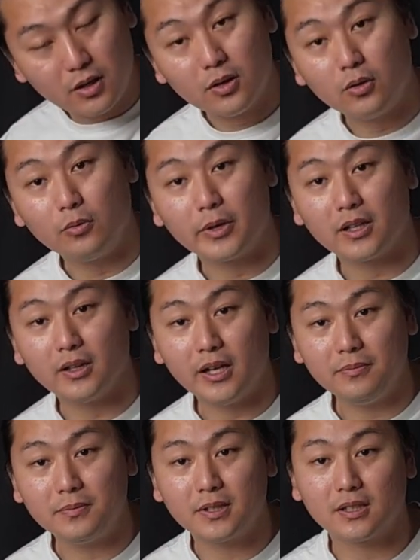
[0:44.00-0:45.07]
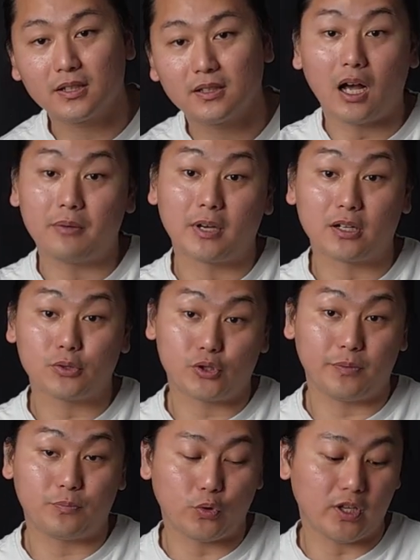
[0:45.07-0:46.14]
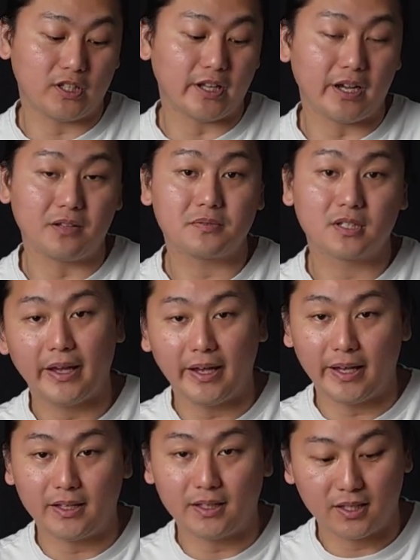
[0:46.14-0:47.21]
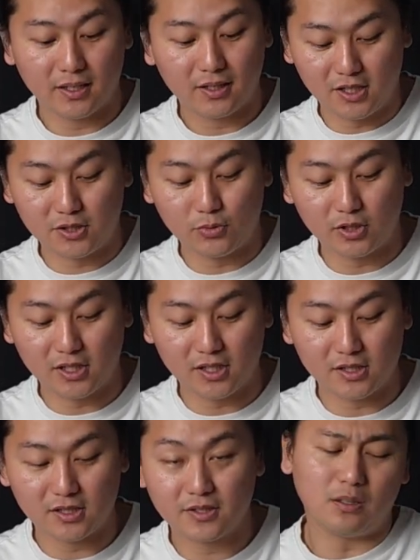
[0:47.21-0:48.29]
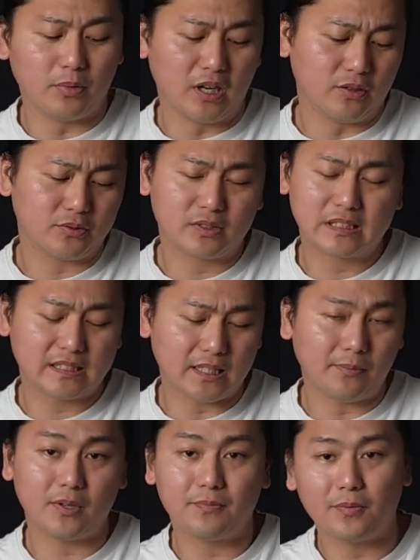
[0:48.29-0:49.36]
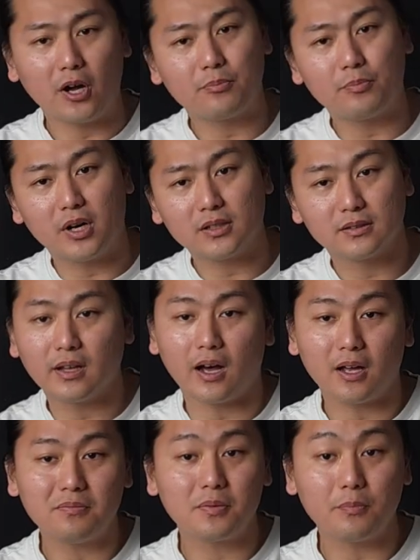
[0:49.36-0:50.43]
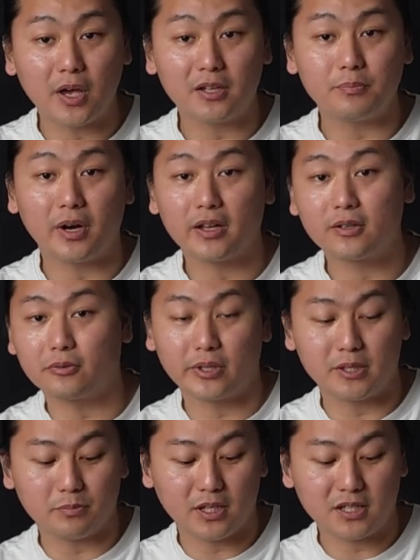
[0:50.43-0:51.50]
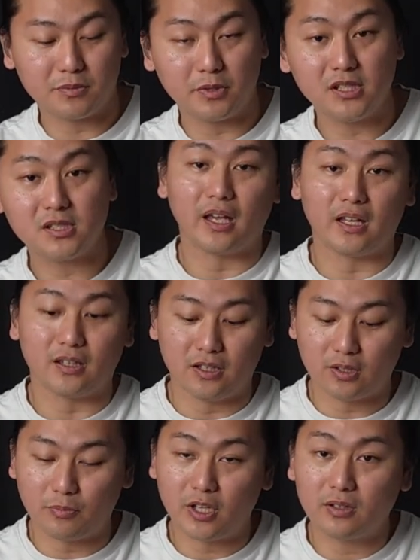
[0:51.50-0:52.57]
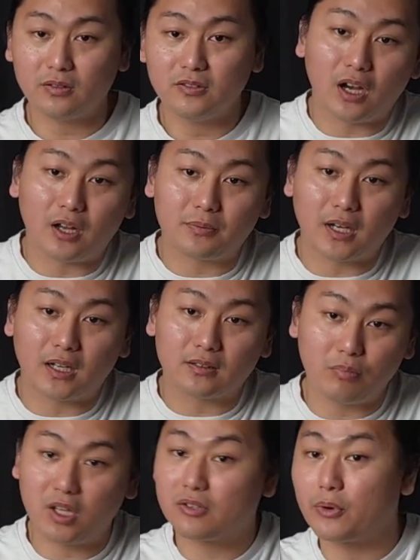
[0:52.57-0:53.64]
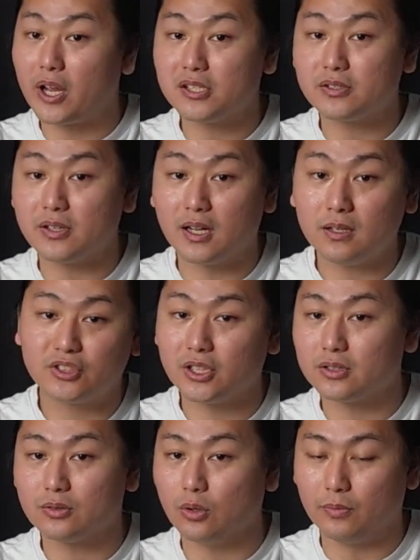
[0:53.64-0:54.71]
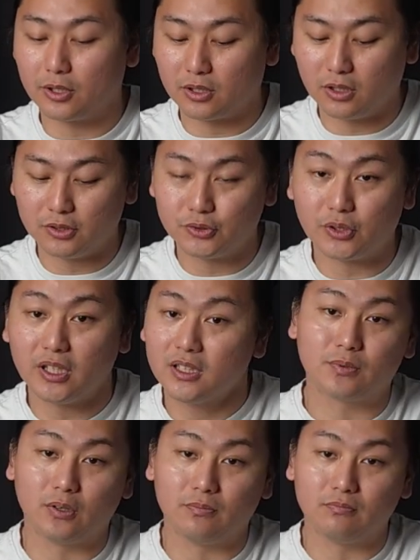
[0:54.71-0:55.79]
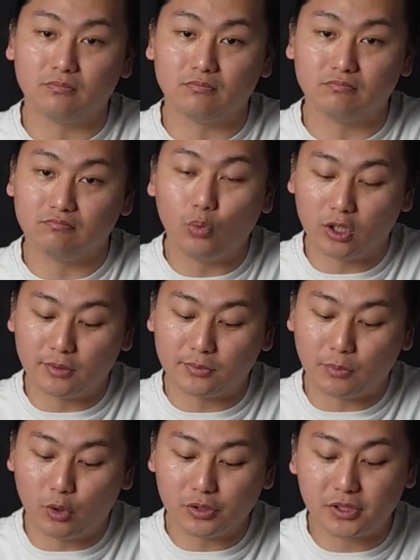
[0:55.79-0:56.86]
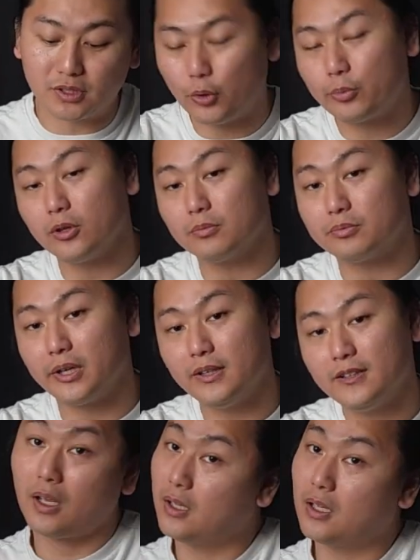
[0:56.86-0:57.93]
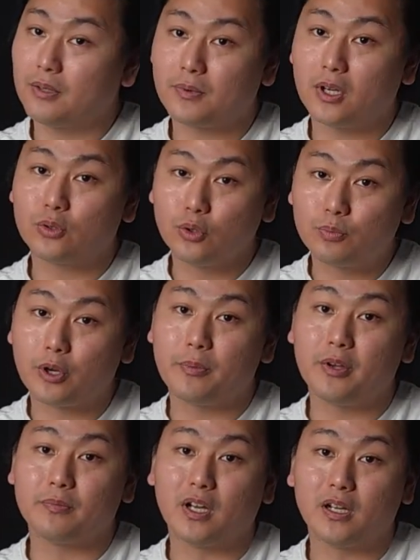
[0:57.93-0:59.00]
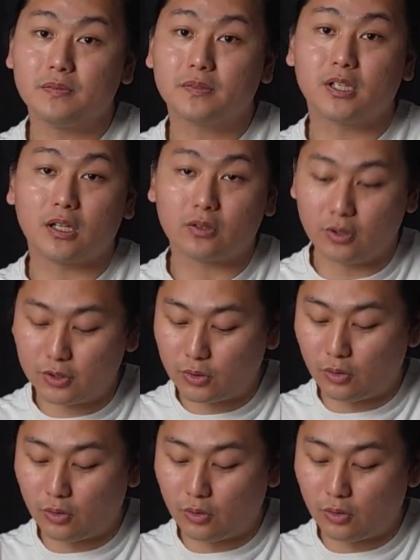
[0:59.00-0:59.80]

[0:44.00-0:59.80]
on my left, I've got a cheap 20 knives, and this one is about 75 baht knife made by Korean blacksmiths. And in the middle, I've got mid-range knife just over 100 from one of the most popular brands. And I've got two premium knives that cost